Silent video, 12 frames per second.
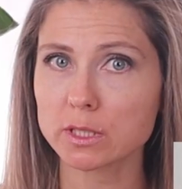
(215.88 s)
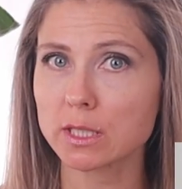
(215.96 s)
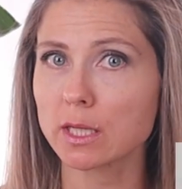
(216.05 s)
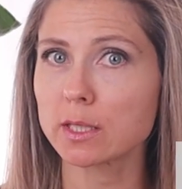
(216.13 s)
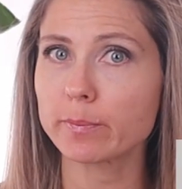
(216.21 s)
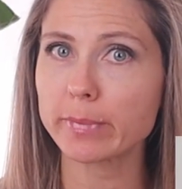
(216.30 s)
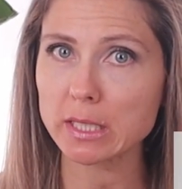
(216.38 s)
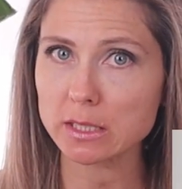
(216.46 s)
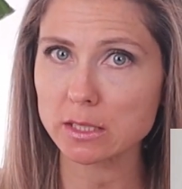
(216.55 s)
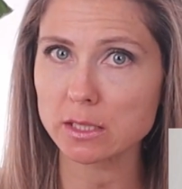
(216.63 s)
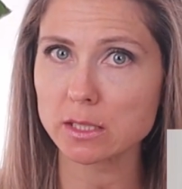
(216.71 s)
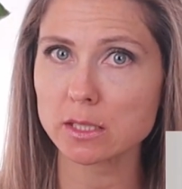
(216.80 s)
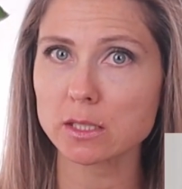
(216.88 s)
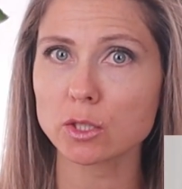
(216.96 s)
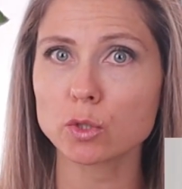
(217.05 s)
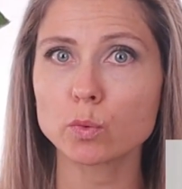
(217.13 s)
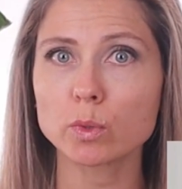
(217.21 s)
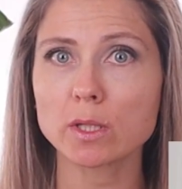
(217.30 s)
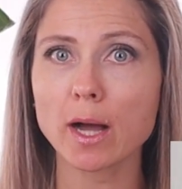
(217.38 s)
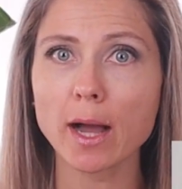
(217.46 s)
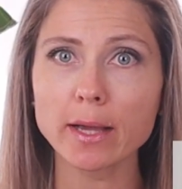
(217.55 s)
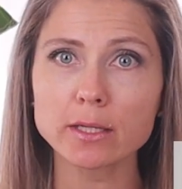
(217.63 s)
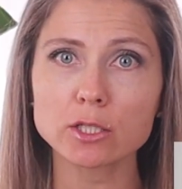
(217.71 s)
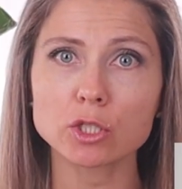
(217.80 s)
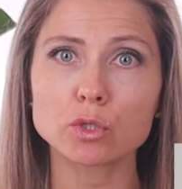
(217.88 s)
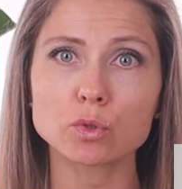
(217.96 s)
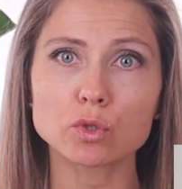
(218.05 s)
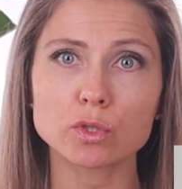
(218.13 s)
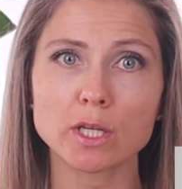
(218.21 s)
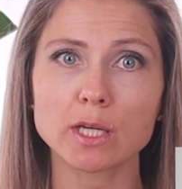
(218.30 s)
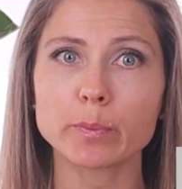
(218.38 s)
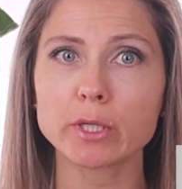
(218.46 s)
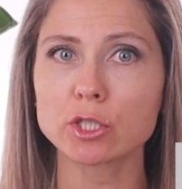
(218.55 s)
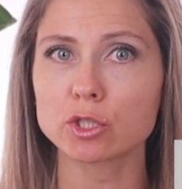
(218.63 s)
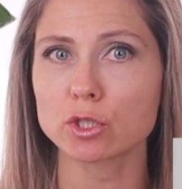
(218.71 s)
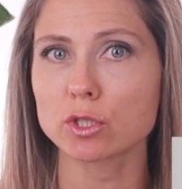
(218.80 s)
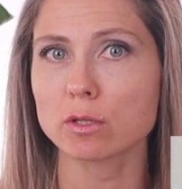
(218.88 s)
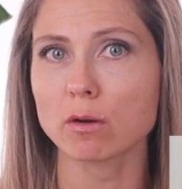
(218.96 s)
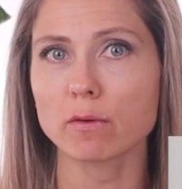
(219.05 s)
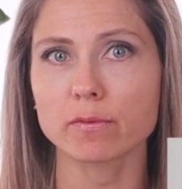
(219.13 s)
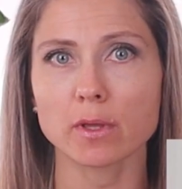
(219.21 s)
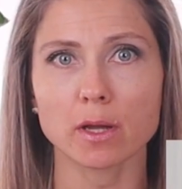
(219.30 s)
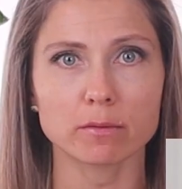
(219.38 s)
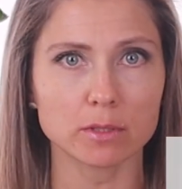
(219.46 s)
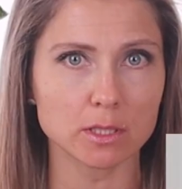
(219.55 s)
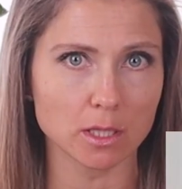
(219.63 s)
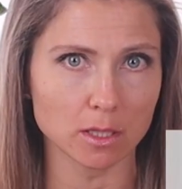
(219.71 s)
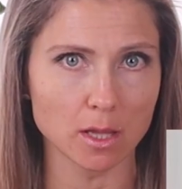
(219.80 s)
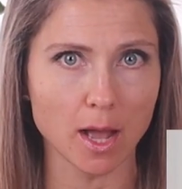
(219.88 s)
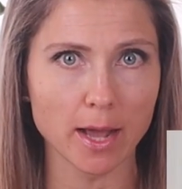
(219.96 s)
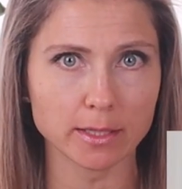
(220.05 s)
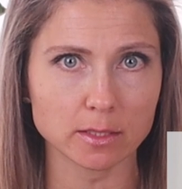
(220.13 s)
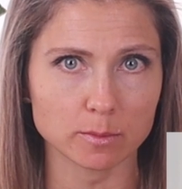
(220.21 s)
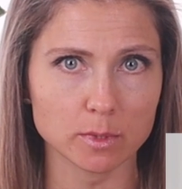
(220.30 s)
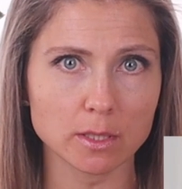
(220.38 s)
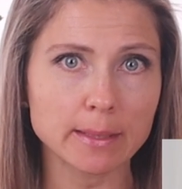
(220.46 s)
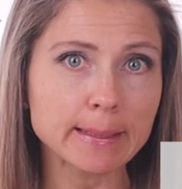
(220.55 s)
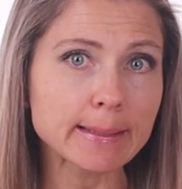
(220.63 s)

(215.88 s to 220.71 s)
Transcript: retail businesses who will hire you to take pictures of their retail items.